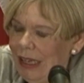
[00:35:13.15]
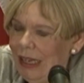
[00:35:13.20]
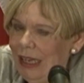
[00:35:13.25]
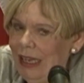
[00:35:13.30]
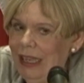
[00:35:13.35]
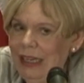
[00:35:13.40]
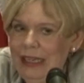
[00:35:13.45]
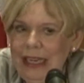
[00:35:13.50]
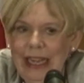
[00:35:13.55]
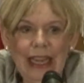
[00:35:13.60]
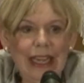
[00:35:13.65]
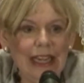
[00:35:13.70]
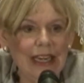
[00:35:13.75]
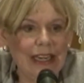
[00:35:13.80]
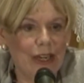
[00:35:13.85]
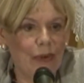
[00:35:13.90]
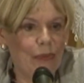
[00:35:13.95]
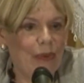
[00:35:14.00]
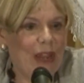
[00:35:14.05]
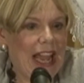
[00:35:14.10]
in
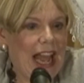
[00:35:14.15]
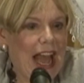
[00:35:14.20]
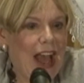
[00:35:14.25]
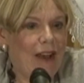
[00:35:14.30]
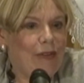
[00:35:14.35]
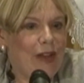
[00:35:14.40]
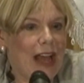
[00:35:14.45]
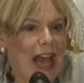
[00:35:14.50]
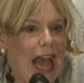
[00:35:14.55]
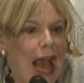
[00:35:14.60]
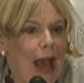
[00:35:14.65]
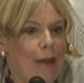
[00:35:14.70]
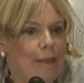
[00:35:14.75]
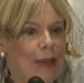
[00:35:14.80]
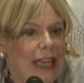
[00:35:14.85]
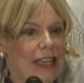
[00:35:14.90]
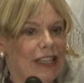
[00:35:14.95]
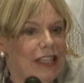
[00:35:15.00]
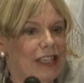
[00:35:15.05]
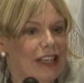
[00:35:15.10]
England, we have a
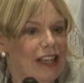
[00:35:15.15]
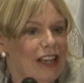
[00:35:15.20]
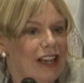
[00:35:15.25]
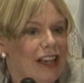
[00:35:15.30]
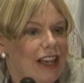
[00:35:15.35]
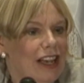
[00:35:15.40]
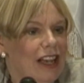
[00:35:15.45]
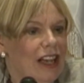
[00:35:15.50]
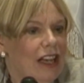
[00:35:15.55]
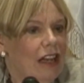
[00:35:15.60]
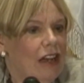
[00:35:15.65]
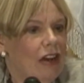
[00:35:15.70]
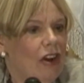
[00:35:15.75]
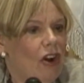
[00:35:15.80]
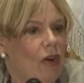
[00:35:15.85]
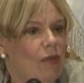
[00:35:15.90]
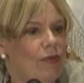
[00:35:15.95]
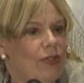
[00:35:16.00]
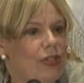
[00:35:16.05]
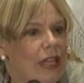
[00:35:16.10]
habit uh,
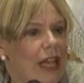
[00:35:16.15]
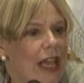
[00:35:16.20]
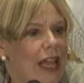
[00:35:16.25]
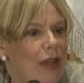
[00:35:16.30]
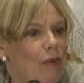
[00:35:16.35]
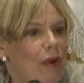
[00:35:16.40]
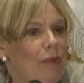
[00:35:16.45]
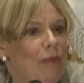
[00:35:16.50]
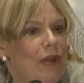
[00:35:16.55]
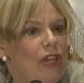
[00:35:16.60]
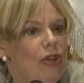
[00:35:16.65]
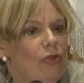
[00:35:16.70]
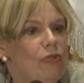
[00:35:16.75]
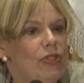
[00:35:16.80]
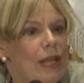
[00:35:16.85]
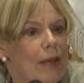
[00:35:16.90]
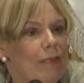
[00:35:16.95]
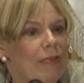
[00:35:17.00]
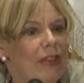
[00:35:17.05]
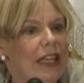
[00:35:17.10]
of saying when we do
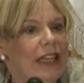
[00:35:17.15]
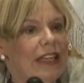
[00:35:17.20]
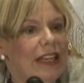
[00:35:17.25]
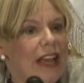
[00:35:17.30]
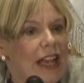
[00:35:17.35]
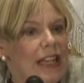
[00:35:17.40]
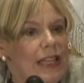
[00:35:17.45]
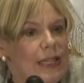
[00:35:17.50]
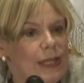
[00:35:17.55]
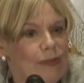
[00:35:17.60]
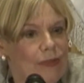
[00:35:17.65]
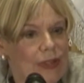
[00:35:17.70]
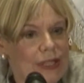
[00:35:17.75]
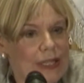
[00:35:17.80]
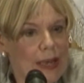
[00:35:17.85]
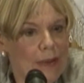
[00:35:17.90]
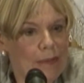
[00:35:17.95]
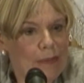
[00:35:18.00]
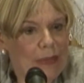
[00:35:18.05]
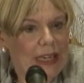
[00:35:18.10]
something nice for
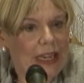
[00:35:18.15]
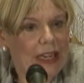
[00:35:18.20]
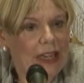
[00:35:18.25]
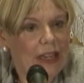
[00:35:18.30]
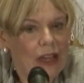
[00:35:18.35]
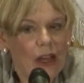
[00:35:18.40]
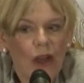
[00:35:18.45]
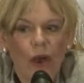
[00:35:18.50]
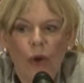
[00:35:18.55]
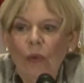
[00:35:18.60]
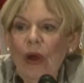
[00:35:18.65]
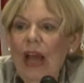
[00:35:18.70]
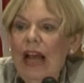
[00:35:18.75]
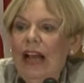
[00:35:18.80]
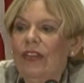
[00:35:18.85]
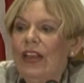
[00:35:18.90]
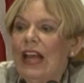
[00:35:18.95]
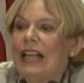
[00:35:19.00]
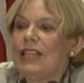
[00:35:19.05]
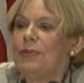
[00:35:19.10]
somebody,
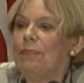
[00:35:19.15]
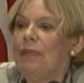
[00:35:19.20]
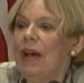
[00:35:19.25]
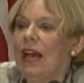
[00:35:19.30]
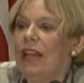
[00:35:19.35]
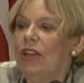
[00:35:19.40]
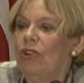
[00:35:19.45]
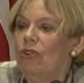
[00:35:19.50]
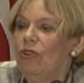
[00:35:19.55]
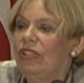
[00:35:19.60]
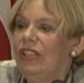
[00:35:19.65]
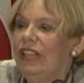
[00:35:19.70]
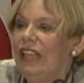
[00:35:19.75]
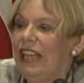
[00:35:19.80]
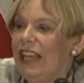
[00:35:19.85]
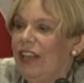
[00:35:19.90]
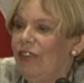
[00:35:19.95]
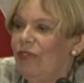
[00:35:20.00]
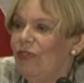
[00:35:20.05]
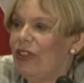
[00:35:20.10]
well, that's my good
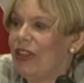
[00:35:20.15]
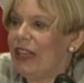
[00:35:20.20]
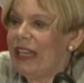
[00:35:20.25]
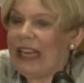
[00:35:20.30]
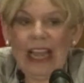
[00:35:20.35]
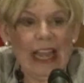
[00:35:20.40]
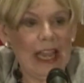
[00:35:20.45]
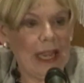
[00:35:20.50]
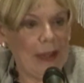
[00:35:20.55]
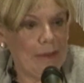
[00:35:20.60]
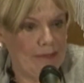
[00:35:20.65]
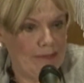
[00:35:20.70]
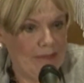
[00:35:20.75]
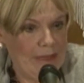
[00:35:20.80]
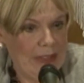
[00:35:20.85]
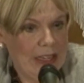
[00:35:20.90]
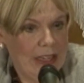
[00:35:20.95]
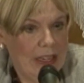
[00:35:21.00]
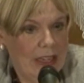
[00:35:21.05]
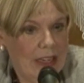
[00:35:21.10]
deed for the day.
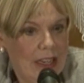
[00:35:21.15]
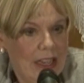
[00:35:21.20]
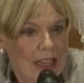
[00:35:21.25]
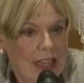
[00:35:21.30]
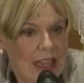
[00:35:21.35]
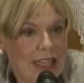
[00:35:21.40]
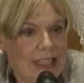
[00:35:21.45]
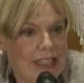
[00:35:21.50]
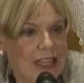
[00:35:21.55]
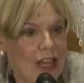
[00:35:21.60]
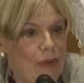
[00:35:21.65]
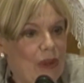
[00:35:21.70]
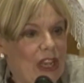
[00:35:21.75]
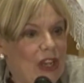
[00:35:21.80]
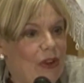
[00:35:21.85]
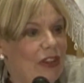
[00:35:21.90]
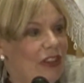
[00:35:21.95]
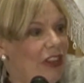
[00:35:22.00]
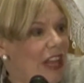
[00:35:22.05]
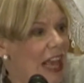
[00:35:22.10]
As though we
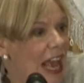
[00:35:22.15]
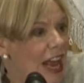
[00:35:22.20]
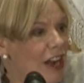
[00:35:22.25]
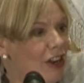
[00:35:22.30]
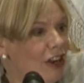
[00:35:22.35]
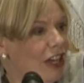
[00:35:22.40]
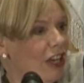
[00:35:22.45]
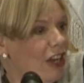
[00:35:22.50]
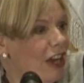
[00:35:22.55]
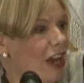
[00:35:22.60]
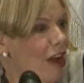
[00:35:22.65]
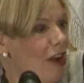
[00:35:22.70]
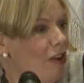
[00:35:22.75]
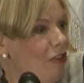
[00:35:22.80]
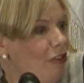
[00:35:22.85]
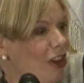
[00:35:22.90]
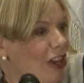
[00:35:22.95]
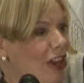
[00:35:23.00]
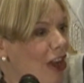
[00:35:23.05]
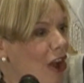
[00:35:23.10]
could then uh,
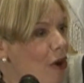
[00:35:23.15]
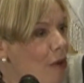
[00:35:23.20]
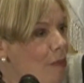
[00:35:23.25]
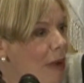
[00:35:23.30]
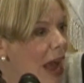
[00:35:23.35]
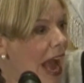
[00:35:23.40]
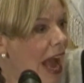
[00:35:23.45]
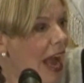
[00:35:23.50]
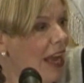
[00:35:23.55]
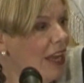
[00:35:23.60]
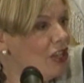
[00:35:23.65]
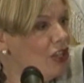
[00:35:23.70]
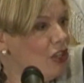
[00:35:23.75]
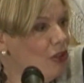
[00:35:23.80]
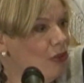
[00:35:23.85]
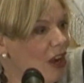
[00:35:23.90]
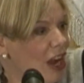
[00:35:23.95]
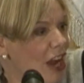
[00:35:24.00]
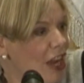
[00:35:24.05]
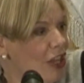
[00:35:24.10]
go back
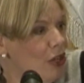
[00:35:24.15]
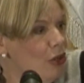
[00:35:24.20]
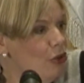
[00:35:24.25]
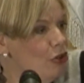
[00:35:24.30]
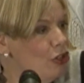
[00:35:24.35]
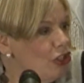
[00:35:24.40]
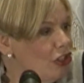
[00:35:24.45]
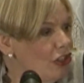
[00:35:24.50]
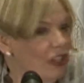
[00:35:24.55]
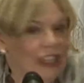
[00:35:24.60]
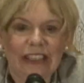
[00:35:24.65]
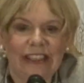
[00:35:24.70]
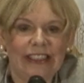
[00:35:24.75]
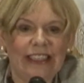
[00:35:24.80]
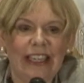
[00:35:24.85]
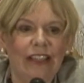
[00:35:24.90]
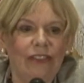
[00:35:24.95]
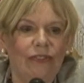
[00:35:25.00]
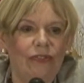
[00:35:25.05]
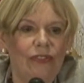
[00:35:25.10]
to our usual
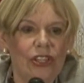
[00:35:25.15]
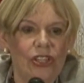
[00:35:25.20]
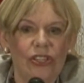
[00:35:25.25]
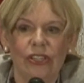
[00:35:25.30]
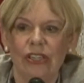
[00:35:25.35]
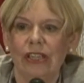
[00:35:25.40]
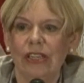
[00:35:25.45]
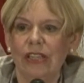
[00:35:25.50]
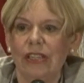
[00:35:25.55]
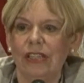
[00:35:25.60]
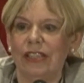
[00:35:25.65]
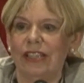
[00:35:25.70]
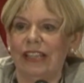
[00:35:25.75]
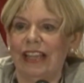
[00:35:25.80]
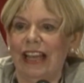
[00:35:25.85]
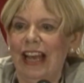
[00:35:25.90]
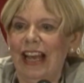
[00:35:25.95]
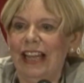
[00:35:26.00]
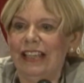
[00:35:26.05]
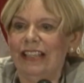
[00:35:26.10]
selfishness
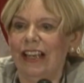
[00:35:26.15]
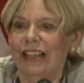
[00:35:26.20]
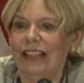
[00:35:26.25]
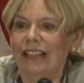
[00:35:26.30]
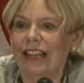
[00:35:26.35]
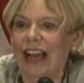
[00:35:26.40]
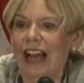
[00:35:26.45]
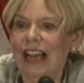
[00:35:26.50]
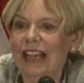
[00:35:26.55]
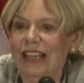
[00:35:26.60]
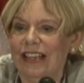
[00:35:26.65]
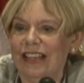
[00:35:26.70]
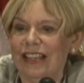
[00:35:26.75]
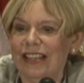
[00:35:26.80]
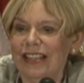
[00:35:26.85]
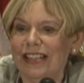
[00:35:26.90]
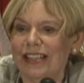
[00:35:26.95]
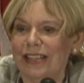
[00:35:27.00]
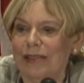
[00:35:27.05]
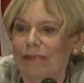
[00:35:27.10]
and
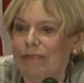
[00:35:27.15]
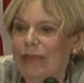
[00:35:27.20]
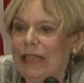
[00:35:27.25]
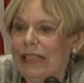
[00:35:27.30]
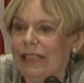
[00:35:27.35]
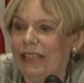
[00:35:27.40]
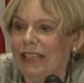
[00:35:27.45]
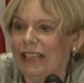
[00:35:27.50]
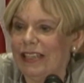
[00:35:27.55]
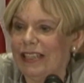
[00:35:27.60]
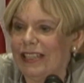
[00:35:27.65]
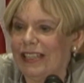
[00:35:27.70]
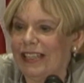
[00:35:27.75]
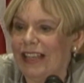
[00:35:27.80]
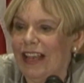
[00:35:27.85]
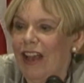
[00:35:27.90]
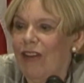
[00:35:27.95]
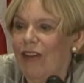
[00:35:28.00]
unkindness and bitterness